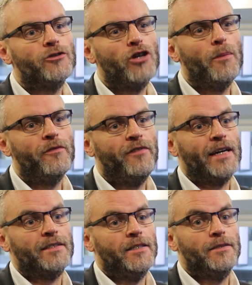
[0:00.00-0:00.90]
Trump
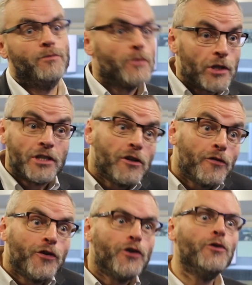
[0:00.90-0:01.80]
factor. There's still a
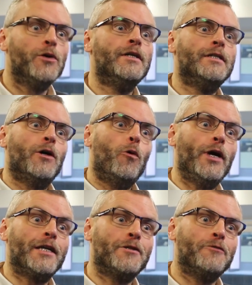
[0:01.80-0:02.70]
few
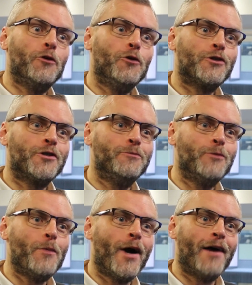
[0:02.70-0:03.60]
weeks, of course, and
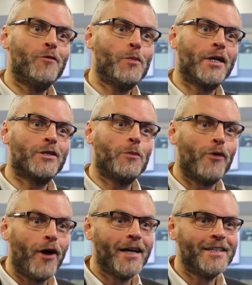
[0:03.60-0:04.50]
we might have a big
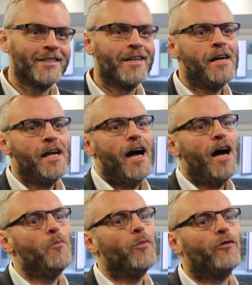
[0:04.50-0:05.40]
surprise
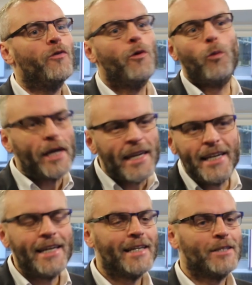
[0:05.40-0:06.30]
from the
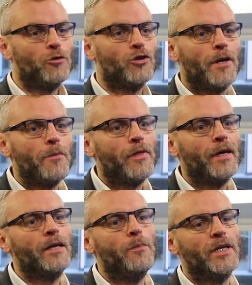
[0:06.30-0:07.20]
WikiLeaks or
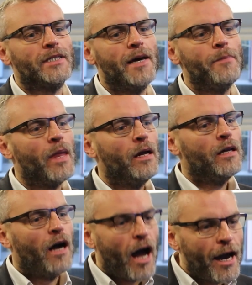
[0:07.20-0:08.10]
something, but
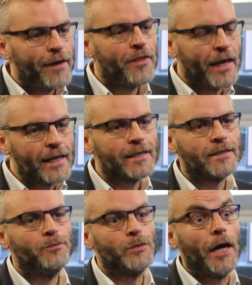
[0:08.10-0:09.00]
I think
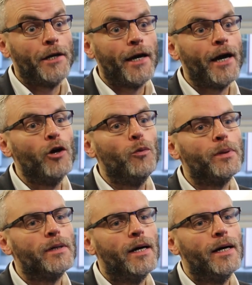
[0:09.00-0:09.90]
and I hope
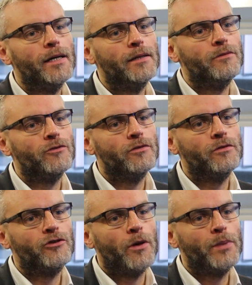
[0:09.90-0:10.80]

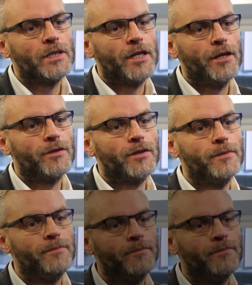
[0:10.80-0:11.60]
Trump is toast.